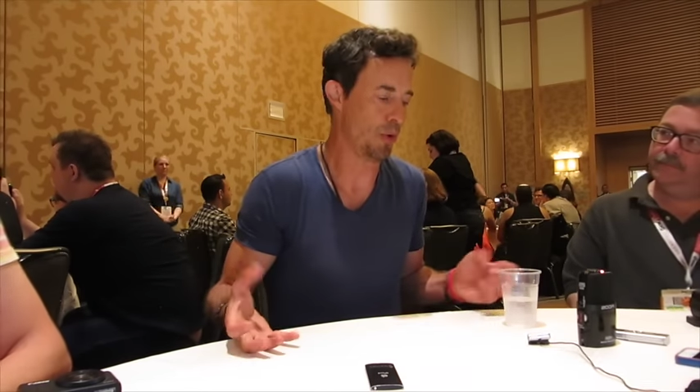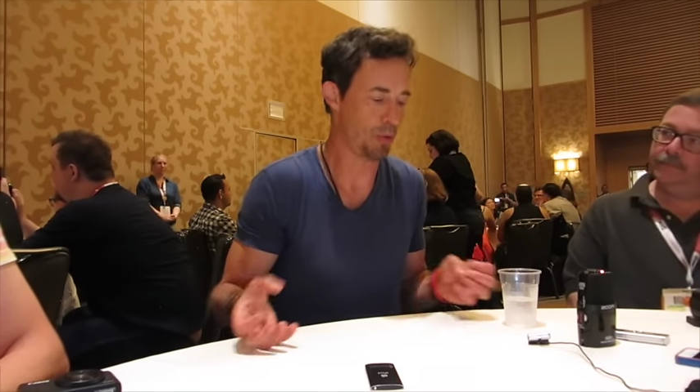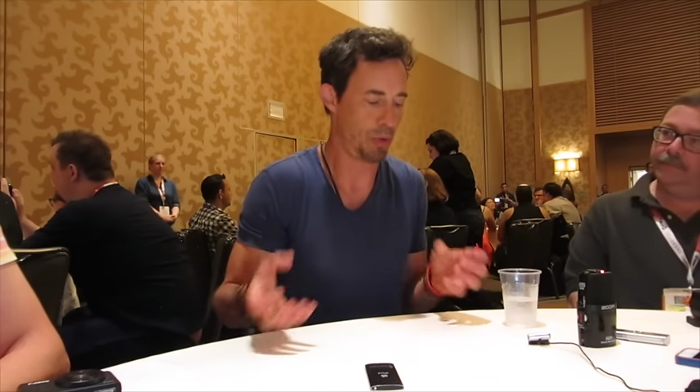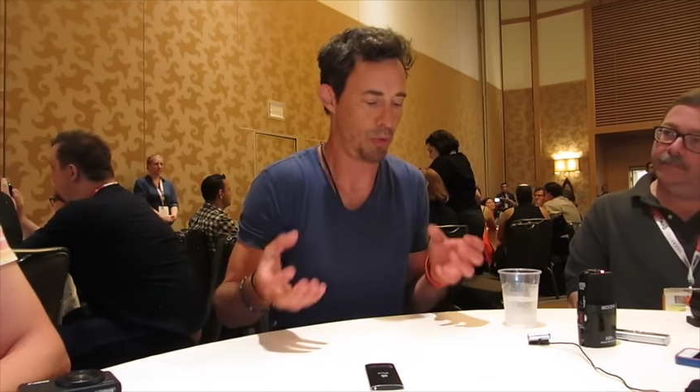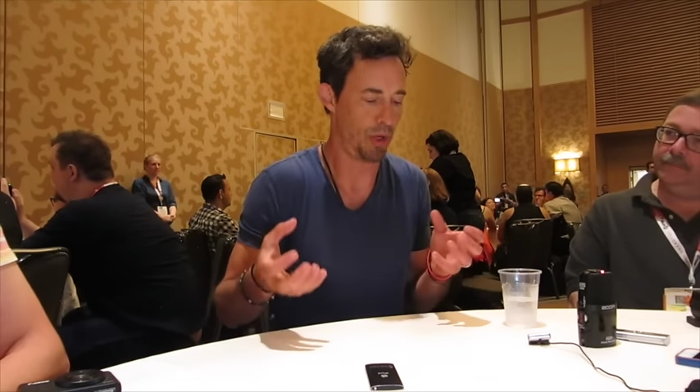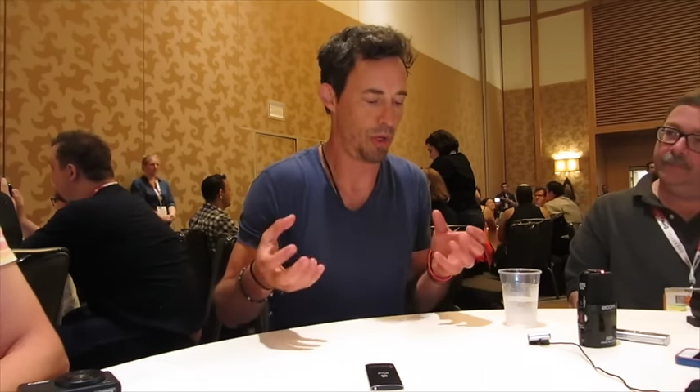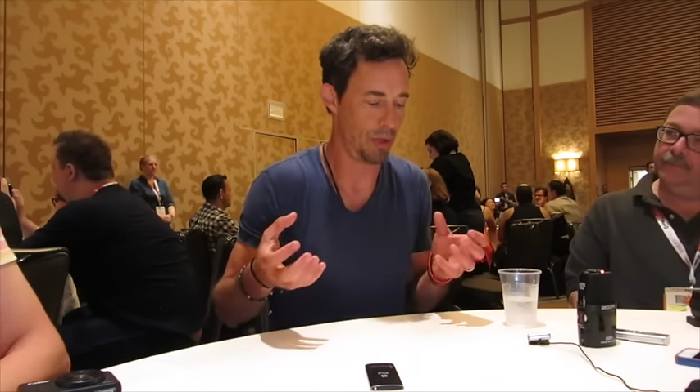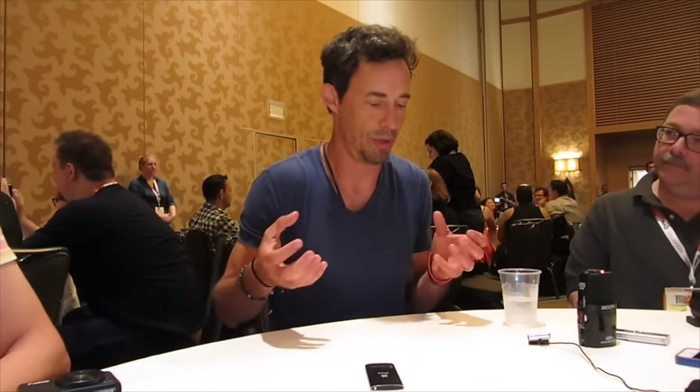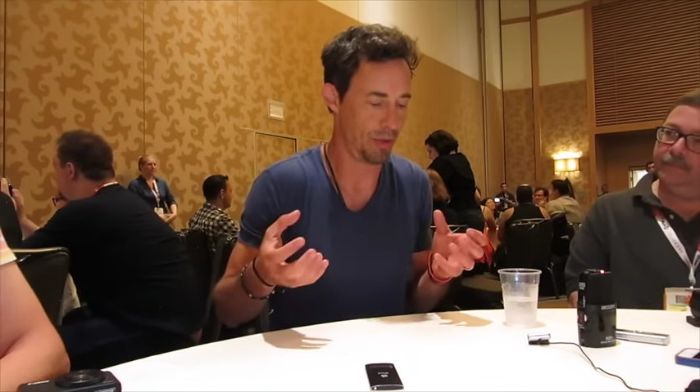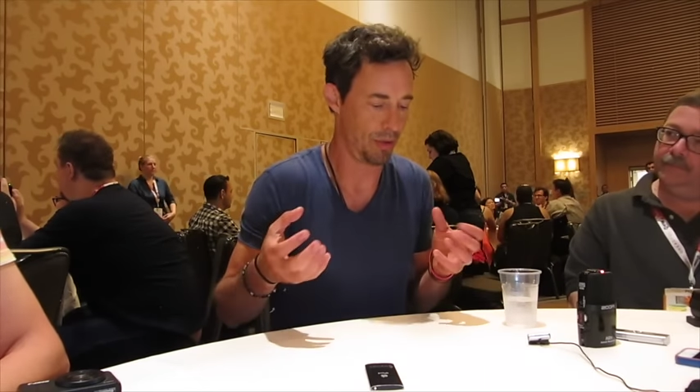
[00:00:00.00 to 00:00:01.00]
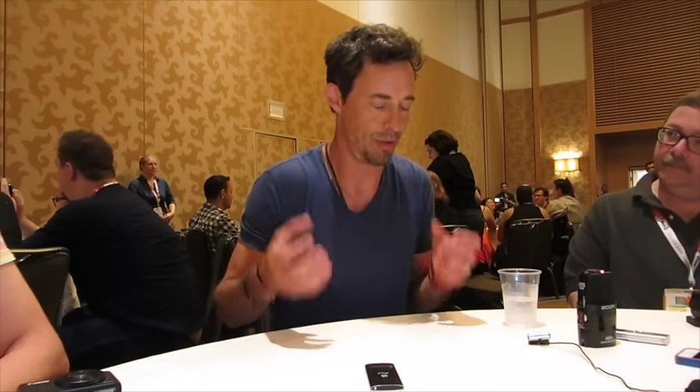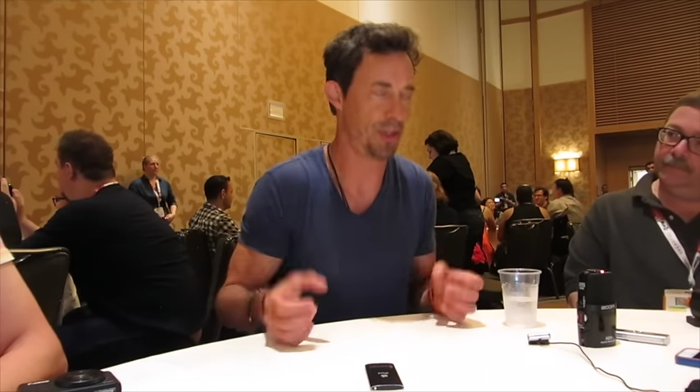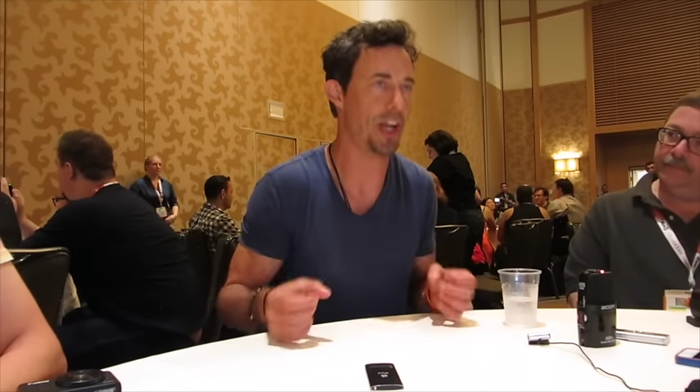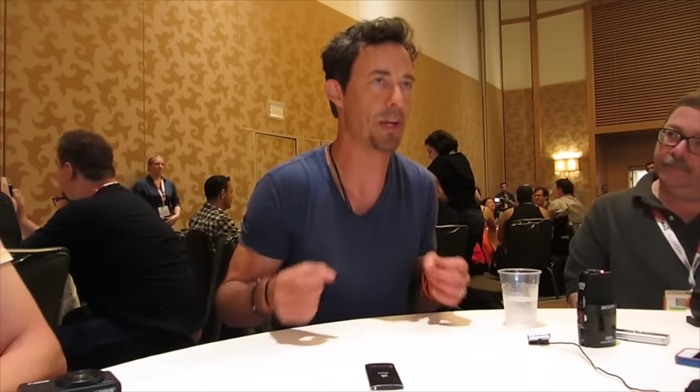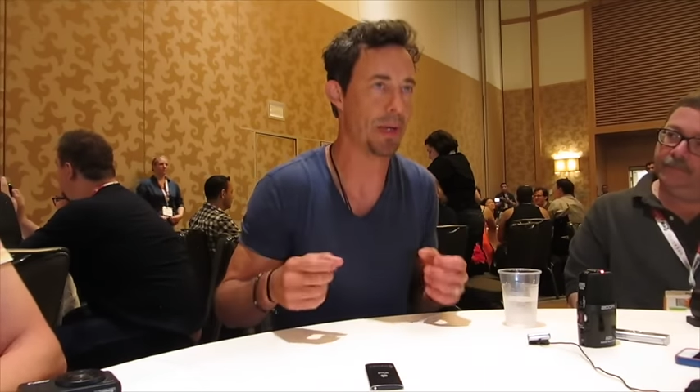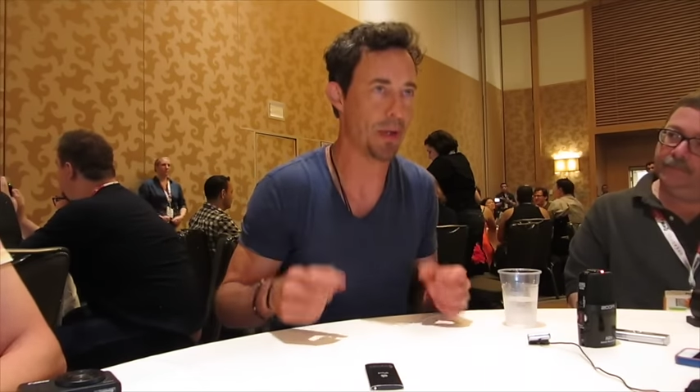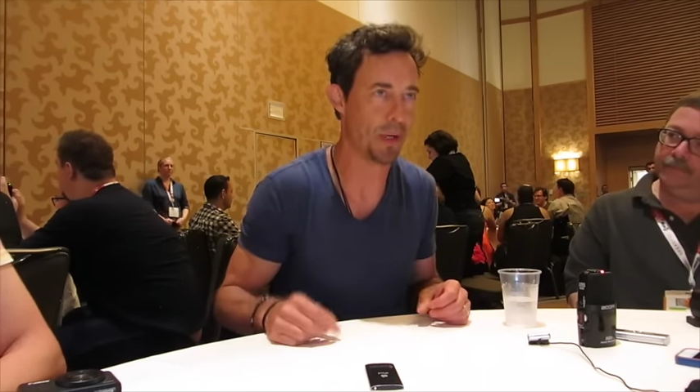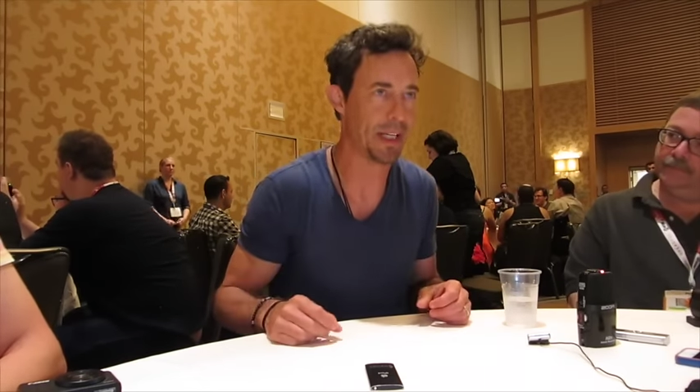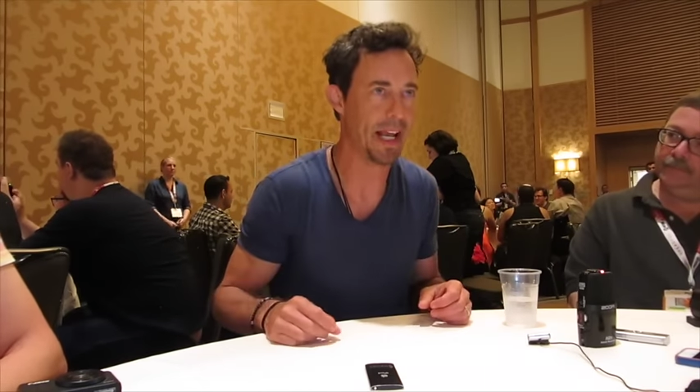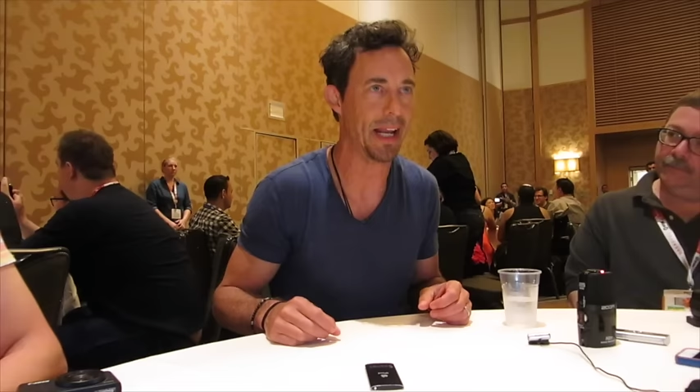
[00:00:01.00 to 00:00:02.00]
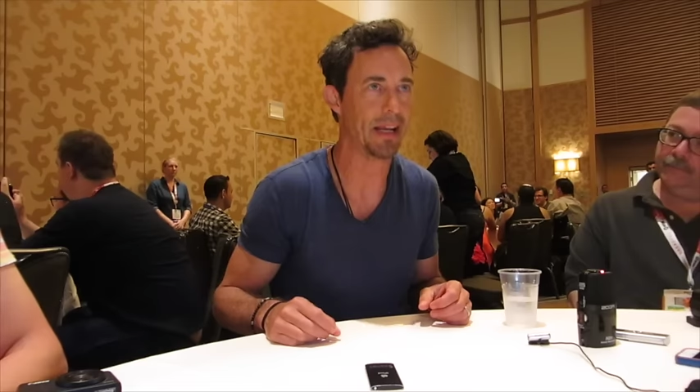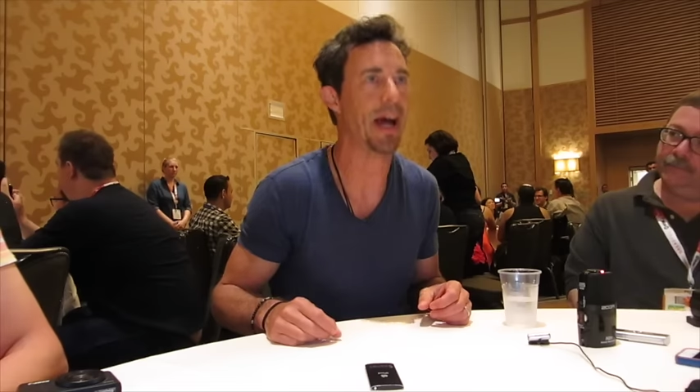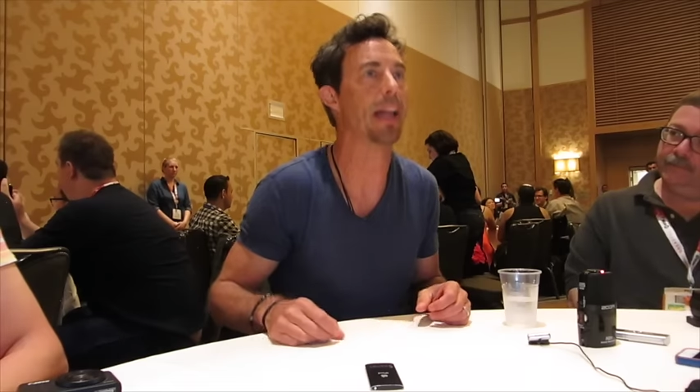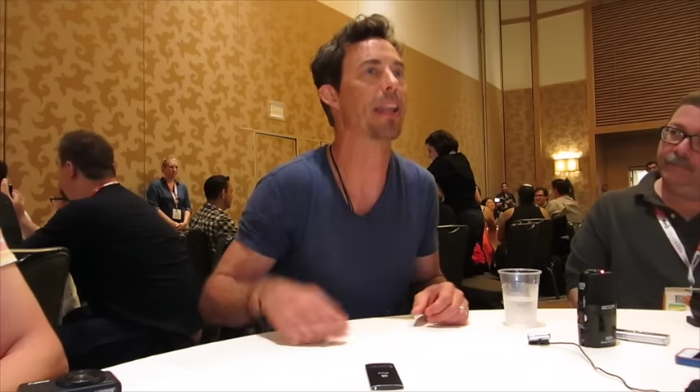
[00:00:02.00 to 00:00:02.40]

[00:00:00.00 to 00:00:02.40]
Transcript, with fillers: goals, which were genuine and organic,